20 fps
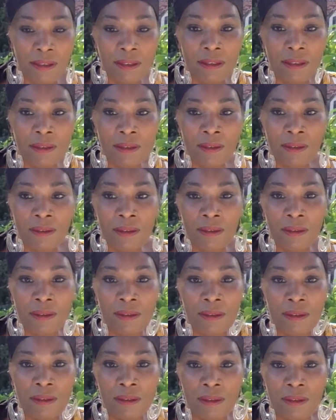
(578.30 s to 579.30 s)

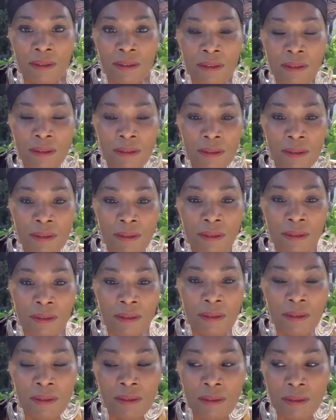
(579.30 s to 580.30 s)

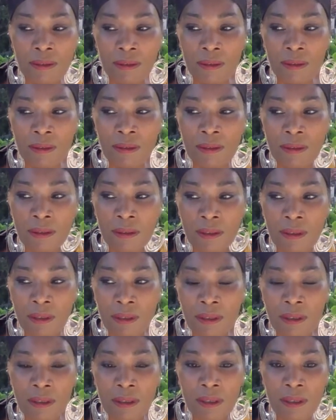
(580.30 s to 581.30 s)

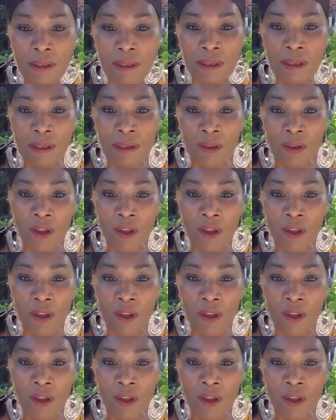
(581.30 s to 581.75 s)
Nothing is said.